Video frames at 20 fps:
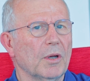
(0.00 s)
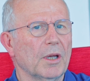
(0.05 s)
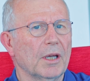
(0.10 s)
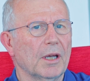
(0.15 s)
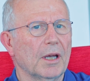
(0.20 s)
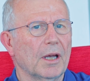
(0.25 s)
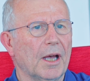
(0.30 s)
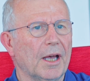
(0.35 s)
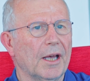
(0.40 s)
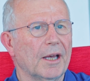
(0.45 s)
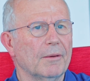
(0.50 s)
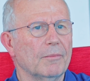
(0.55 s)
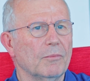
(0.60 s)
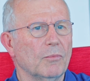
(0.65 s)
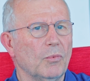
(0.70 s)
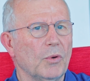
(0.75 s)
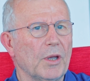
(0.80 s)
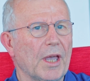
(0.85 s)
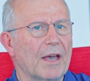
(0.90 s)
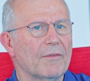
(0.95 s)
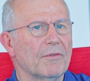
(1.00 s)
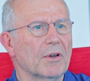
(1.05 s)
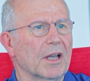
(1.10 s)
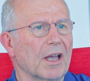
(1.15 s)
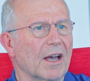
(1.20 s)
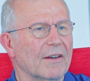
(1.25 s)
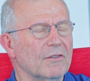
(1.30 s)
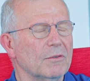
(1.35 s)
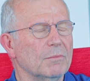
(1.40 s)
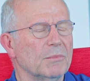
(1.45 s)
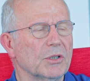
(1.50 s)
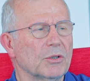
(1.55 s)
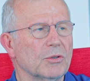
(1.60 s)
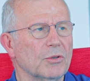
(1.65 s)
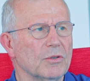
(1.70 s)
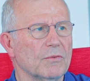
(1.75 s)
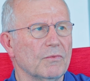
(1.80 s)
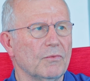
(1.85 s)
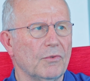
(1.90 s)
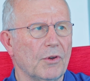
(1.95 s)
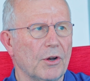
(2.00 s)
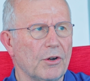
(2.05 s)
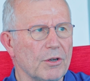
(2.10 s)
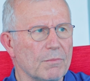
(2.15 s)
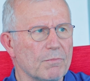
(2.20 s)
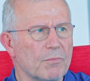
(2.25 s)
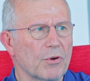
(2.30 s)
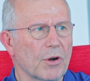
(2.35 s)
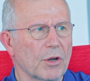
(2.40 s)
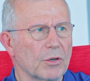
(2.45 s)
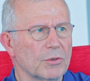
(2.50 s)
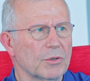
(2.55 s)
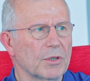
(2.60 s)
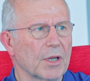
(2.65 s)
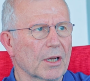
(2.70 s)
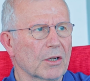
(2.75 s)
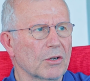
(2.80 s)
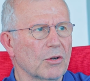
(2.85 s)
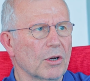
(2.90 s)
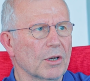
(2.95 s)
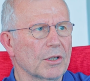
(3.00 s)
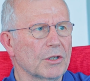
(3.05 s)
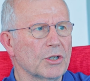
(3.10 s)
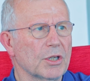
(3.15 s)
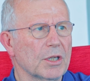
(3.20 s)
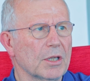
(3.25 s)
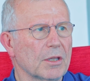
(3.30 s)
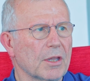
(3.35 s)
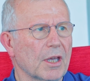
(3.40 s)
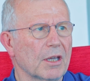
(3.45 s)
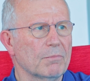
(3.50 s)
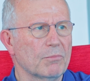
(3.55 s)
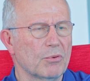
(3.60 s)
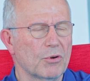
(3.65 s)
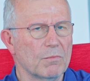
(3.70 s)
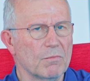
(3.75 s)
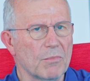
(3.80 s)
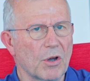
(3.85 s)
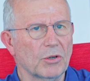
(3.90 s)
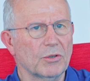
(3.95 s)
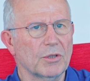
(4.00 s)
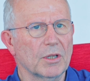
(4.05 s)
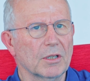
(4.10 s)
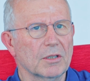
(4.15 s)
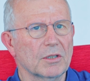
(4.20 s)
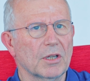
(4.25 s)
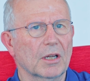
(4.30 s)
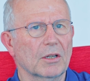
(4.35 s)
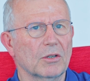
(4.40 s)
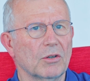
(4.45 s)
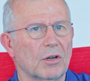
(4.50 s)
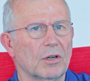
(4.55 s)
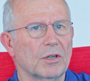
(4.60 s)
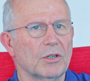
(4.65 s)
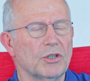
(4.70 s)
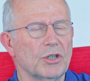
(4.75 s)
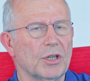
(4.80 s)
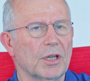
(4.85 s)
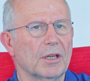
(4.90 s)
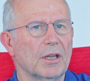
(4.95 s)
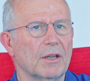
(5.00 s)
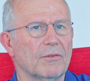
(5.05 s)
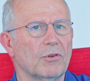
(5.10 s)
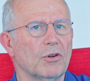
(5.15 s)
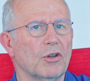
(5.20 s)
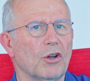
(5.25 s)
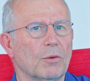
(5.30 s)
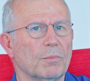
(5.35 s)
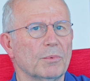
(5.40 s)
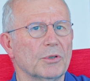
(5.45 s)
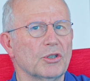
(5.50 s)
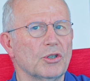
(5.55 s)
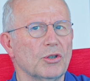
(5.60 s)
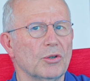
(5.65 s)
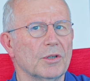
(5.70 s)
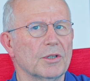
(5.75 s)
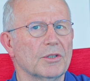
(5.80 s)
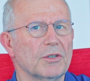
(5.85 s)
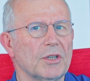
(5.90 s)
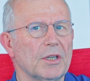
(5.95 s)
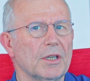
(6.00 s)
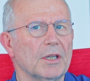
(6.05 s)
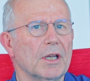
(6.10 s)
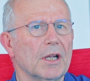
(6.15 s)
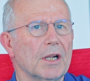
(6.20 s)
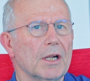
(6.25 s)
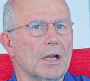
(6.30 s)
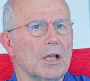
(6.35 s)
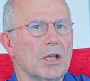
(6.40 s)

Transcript: where we have a government who's very pro-technology. They're promoting technology at every opportunity.